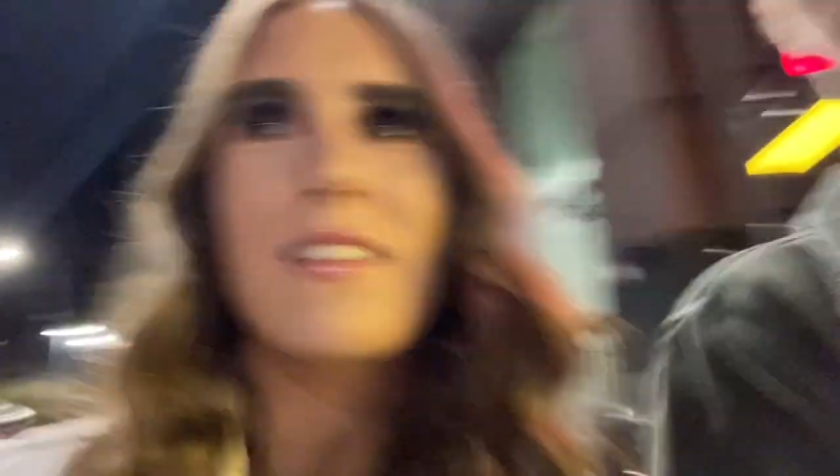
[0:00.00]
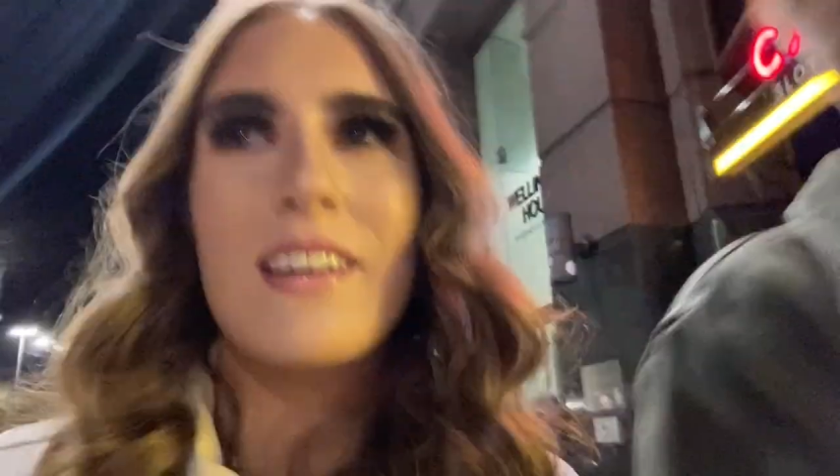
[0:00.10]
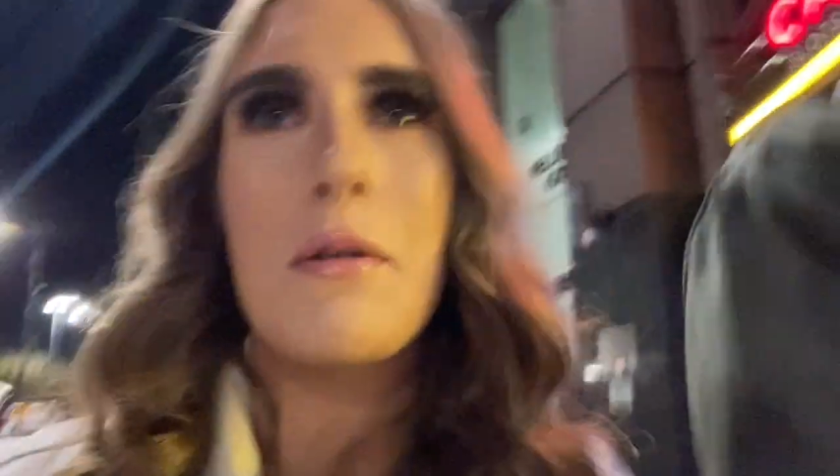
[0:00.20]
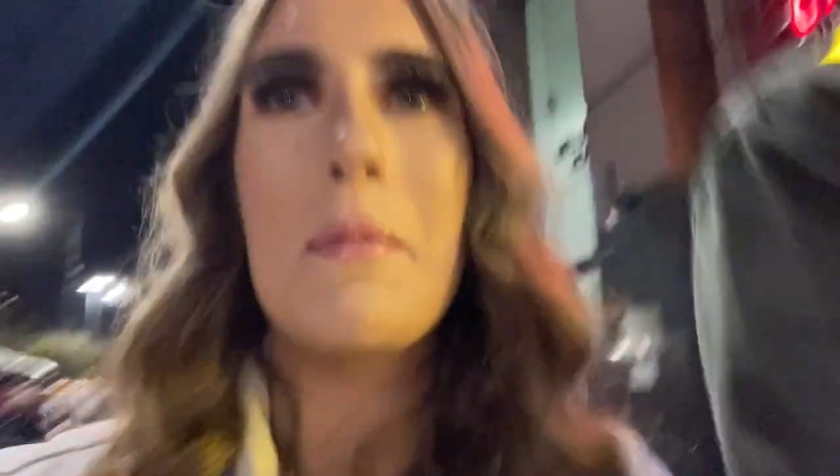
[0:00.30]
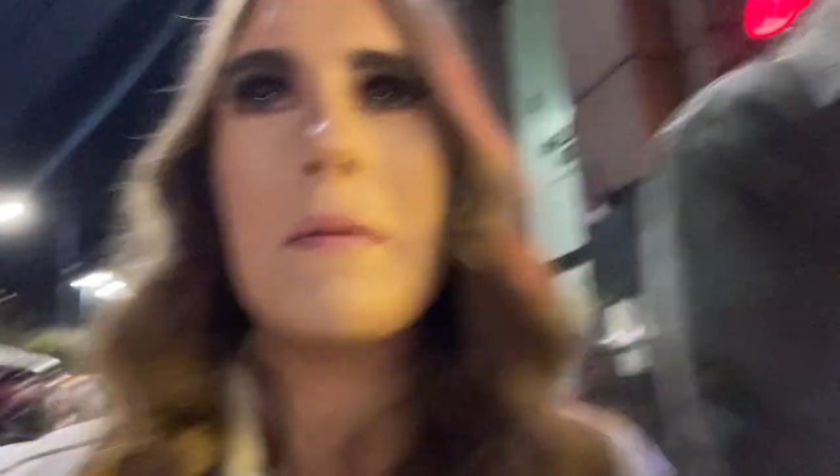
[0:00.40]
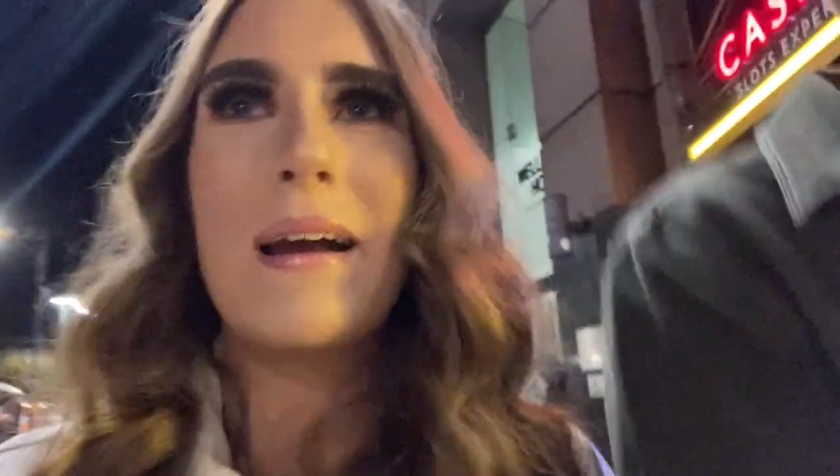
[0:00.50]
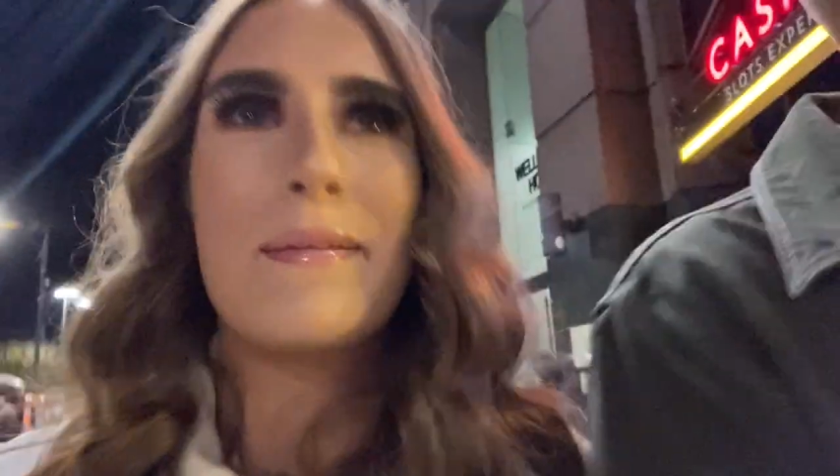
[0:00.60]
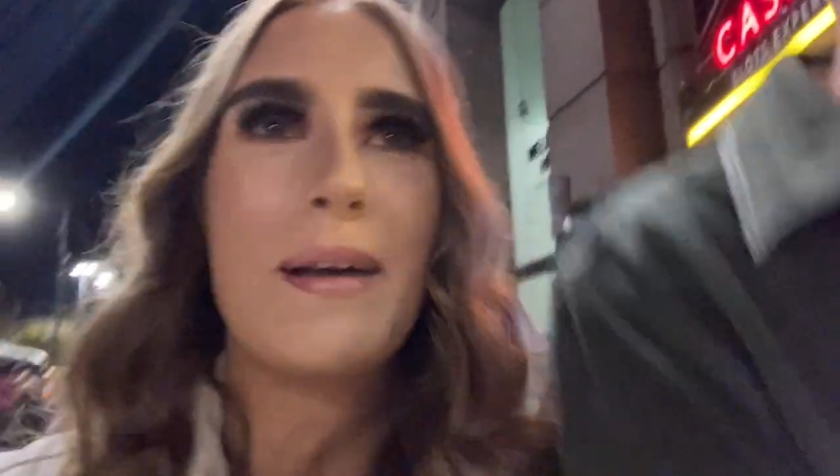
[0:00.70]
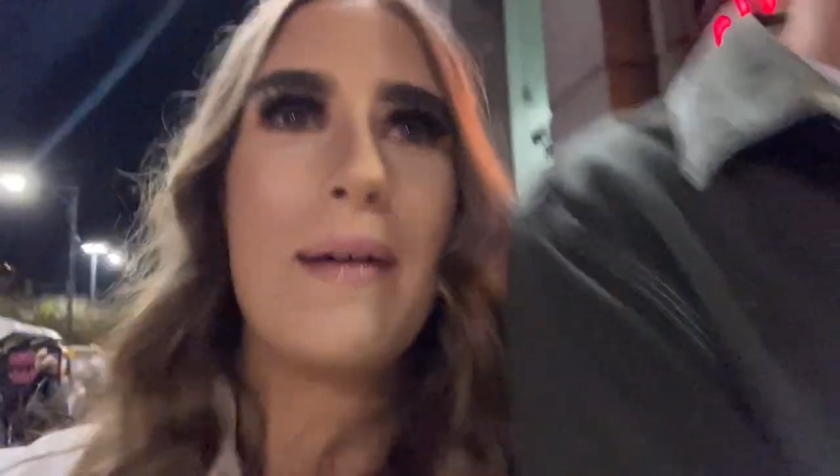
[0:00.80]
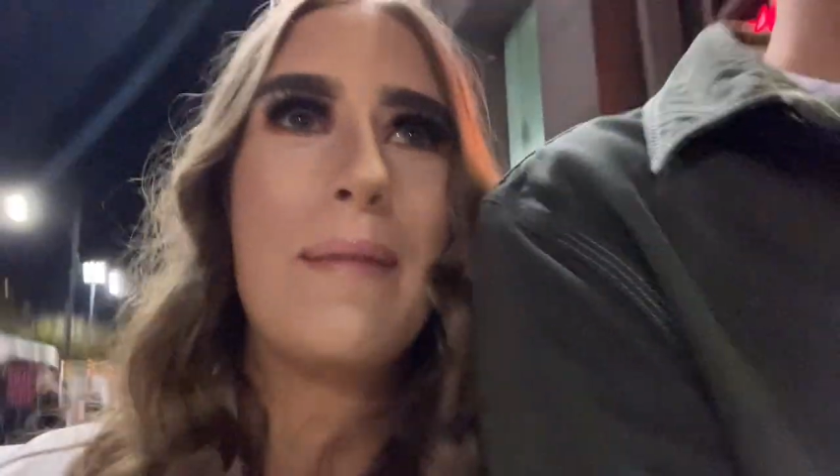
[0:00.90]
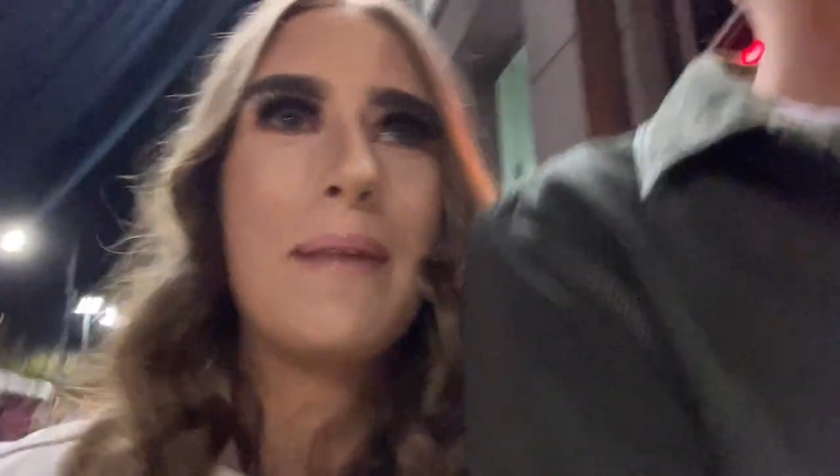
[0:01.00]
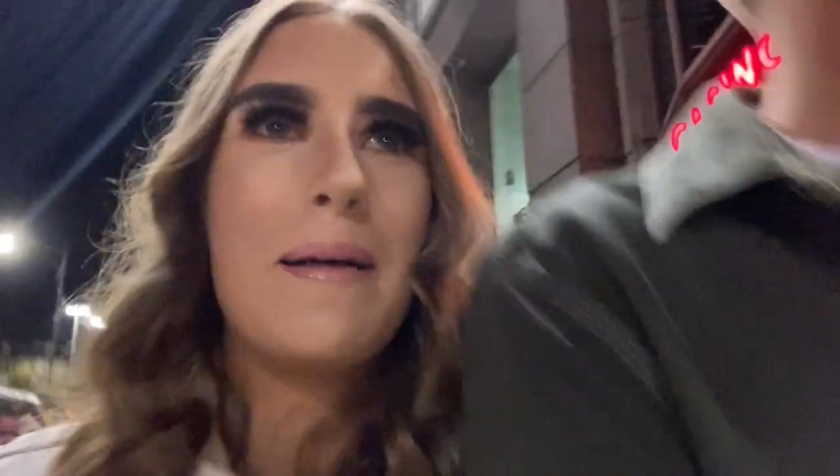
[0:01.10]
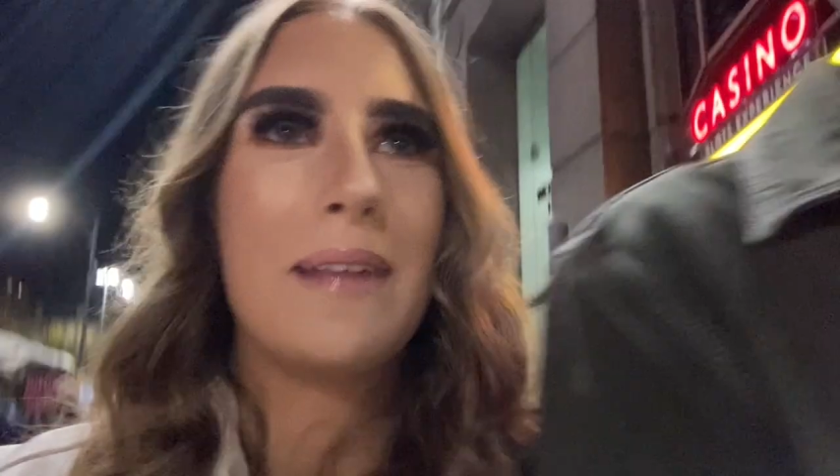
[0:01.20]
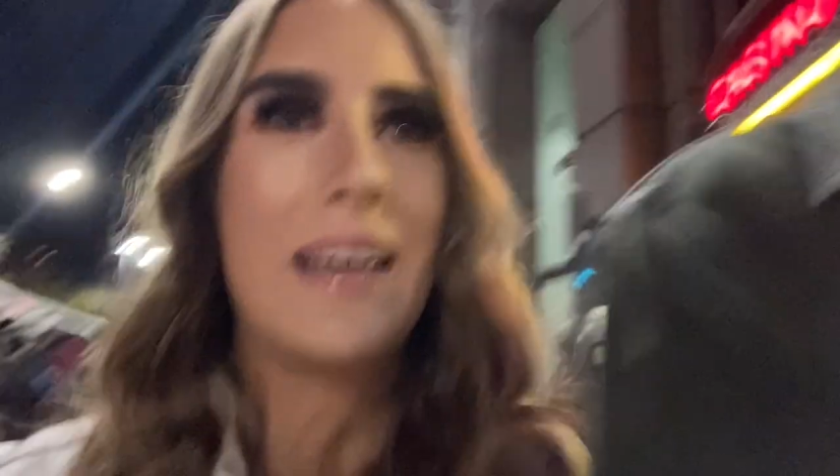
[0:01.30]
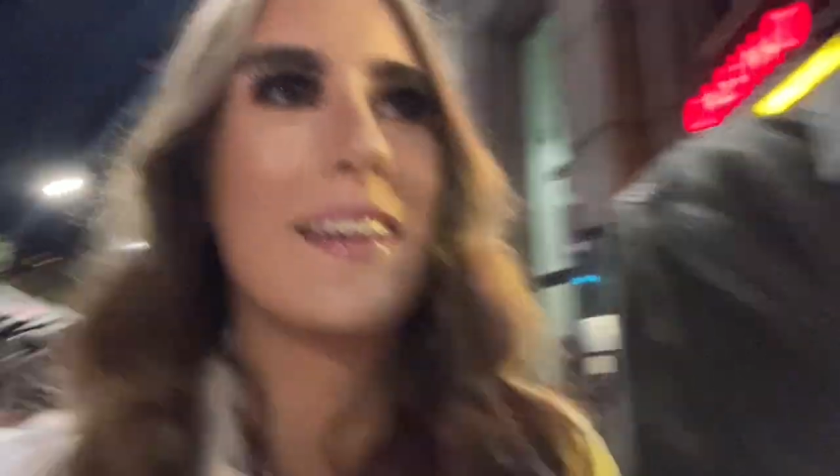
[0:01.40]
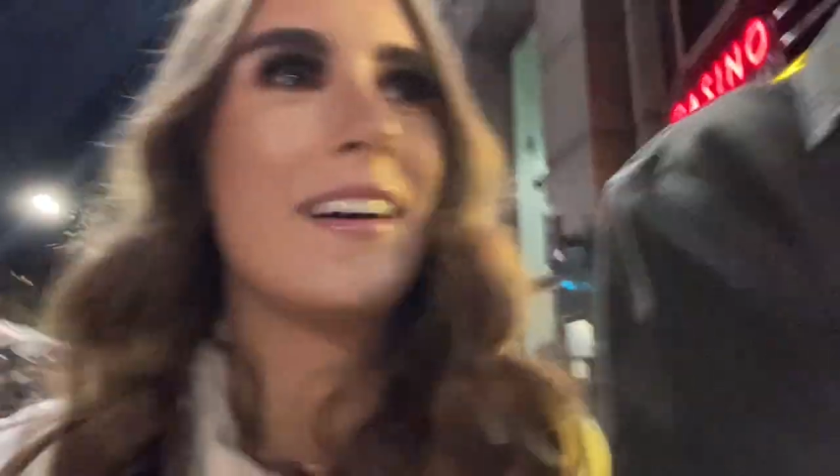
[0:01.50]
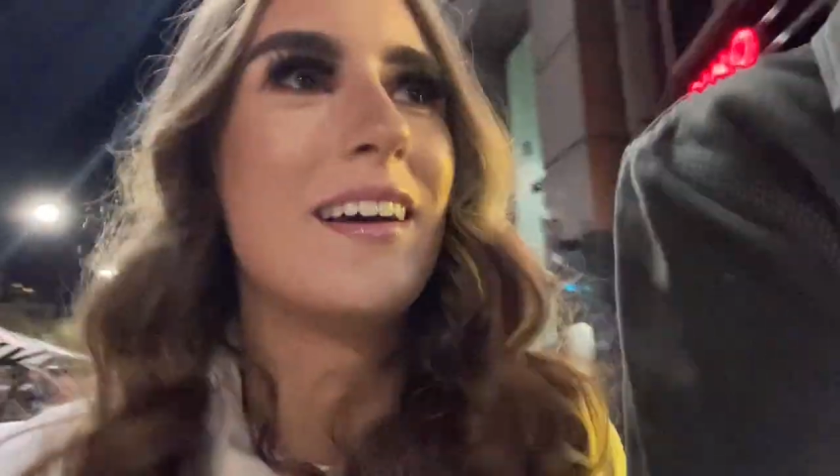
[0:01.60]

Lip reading: That's probably why I'm like.